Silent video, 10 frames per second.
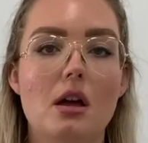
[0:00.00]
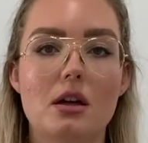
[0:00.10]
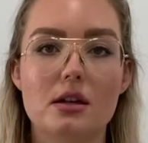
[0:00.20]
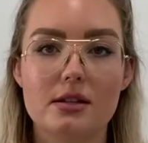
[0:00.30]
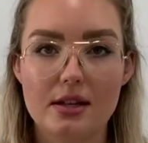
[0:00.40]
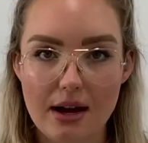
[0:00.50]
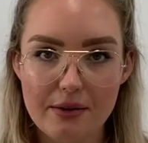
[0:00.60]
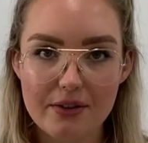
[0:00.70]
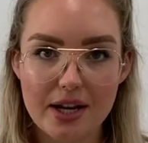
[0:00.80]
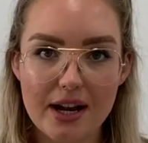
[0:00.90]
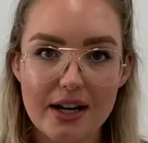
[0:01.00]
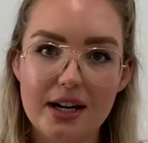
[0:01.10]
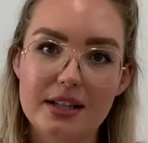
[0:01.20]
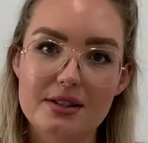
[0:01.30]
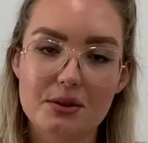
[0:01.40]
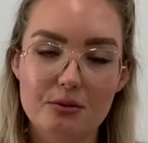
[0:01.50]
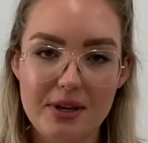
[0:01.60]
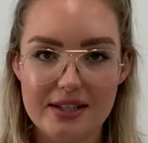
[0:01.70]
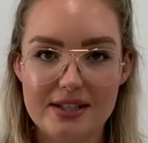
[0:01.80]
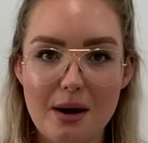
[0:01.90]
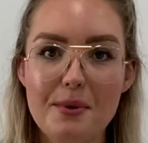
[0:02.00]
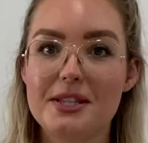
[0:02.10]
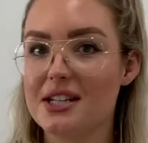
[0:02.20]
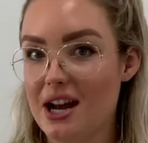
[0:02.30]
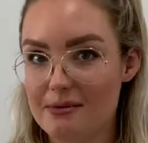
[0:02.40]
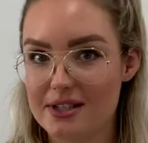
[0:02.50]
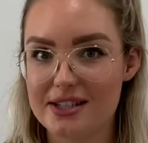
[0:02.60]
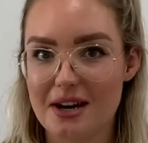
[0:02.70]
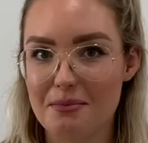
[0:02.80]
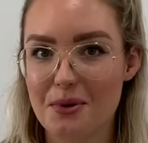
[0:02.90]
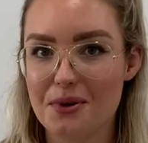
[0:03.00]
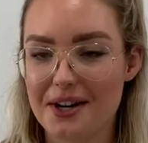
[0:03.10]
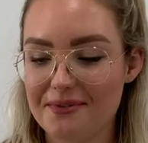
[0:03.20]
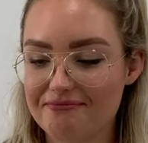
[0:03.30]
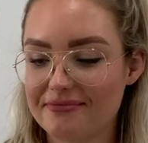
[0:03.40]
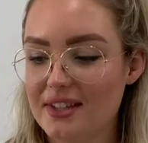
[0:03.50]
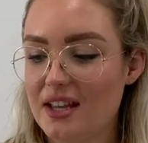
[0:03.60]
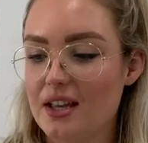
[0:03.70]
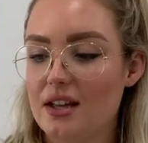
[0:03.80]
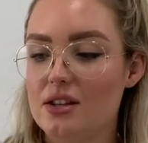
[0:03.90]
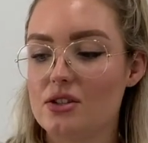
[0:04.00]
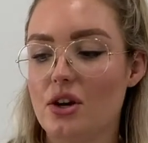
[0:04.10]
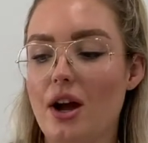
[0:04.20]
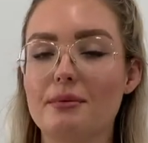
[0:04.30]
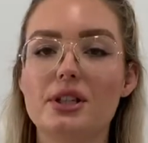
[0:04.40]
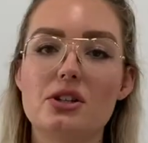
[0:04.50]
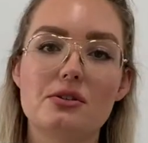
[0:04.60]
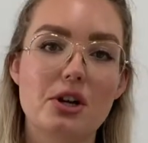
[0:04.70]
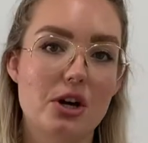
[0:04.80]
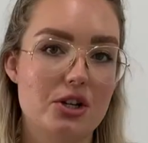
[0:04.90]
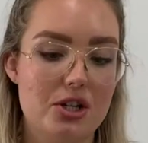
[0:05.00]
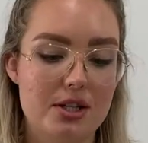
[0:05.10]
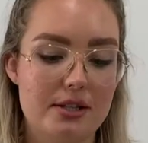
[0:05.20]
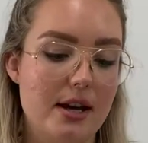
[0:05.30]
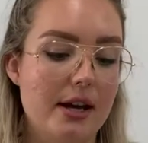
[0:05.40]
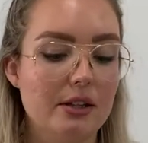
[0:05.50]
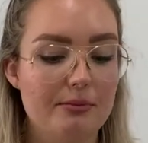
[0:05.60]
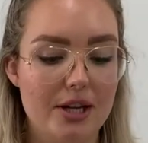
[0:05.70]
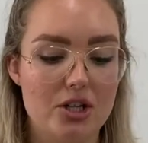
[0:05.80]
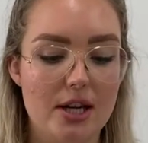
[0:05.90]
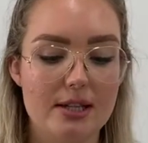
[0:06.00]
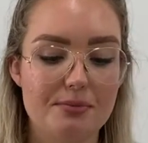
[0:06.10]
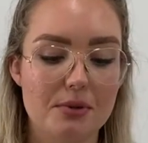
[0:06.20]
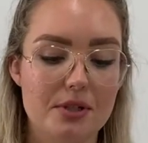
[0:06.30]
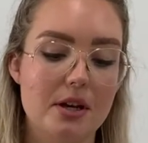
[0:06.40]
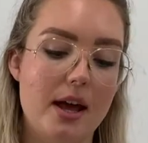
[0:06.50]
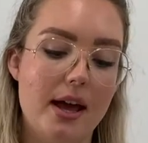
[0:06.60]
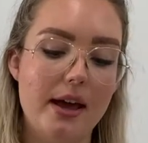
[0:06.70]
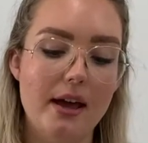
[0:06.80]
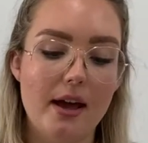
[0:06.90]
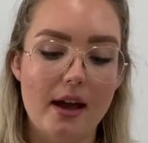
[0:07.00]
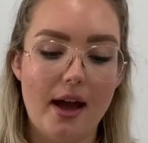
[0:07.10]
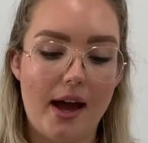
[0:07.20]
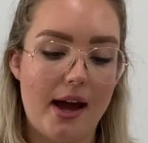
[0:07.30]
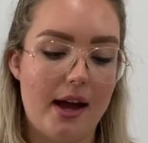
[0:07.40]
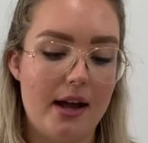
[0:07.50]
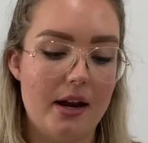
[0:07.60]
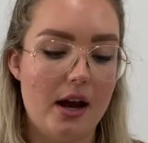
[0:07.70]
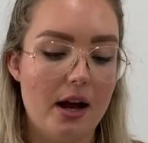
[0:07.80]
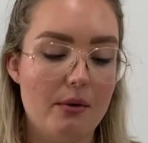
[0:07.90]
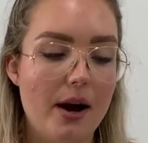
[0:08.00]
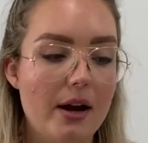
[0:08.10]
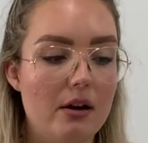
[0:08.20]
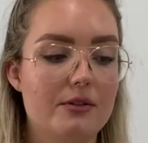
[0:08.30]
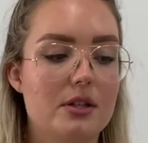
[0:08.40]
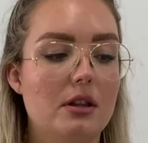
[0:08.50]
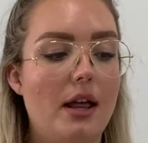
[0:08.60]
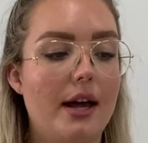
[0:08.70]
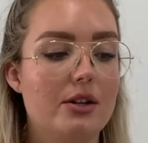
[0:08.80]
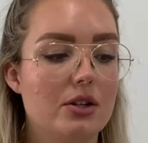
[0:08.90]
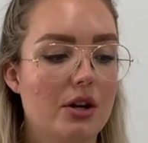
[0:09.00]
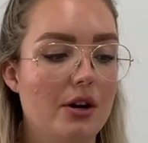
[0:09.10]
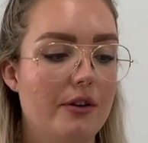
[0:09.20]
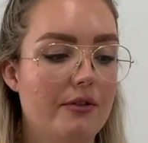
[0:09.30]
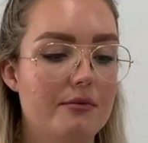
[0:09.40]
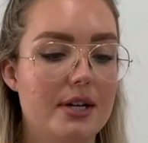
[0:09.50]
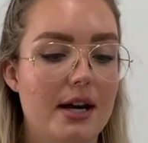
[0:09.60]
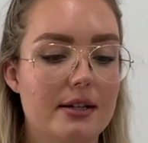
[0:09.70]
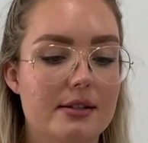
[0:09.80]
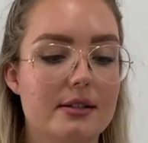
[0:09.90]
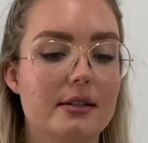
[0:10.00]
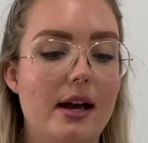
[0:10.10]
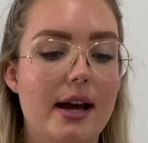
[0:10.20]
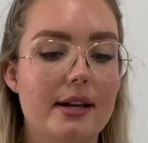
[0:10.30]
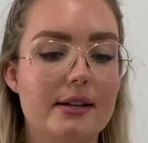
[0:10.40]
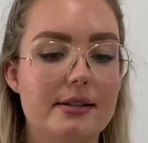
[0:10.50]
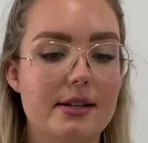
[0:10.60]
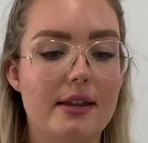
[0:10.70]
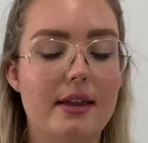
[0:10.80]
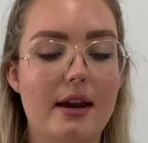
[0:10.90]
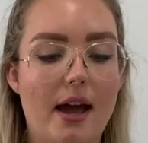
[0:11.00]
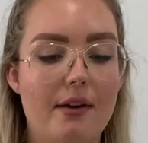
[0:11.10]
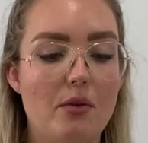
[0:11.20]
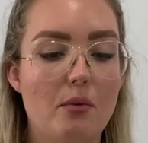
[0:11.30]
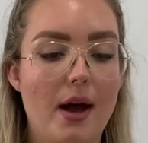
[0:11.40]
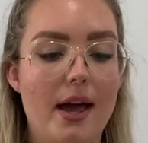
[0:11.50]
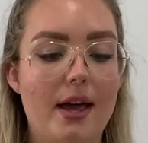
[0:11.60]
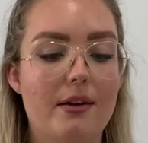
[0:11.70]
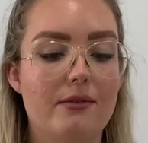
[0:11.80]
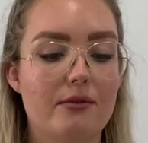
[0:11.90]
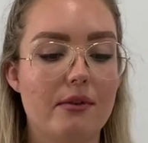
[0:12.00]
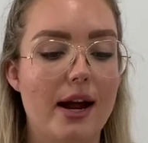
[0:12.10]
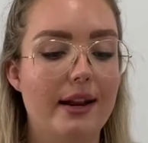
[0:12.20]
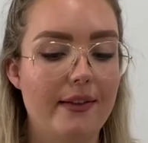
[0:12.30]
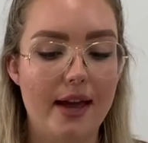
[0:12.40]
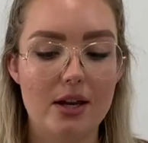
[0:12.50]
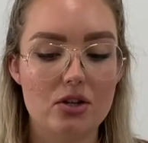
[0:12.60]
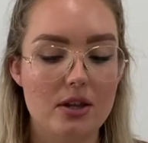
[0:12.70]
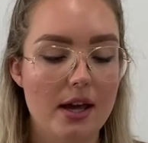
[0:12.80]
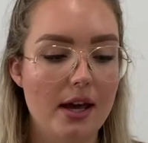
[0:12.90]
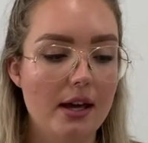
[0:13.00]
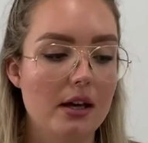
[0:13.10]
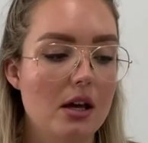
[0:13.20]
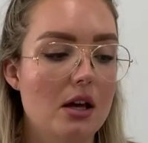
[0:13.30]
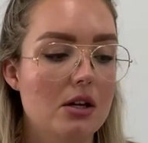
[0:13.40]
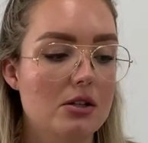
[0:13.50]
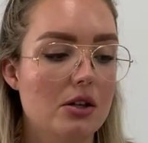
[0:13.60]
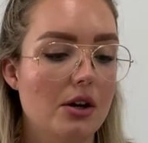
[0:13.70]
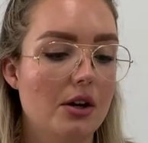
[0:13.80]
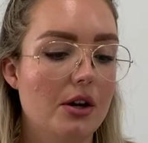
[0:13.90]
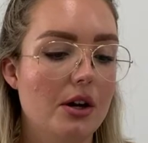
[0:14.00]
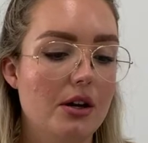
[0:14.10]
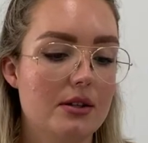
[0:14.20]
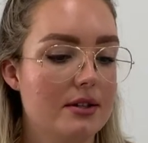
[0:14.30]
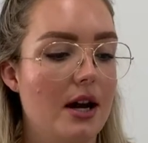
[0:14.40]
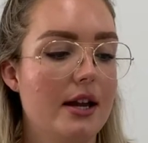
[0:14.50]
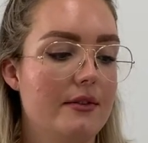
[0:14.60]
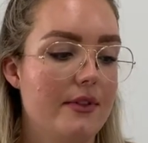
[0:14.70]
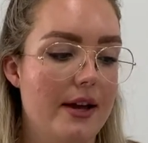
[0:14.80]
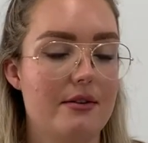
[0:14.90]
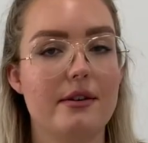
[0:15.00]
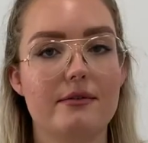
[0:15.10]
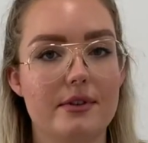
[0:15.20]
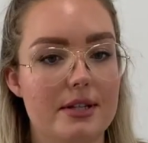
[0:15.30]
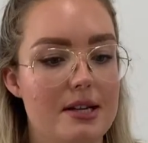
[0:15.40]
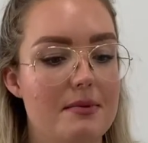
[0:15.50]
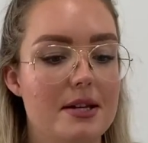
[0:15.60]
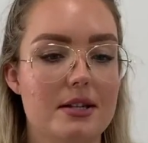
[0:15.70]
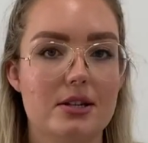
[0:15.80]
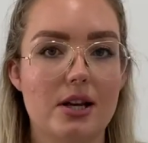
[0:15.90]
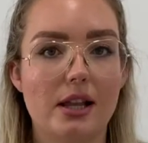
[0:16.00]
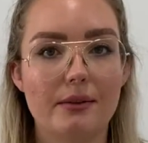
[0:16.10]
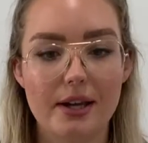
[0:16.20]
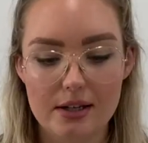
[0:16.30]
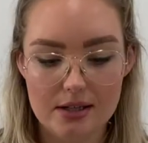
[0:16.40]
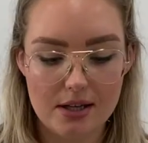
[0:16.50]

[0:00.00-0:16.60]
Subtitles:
So now we've got our colours all mixed up, it's time to start pouring. So I'm going to do an ocean design on my cheese board today, and I quite often like to go from darkest to lightest and then have a wave right at the edge there. So it's kind of like going from the deep end to the shallow end.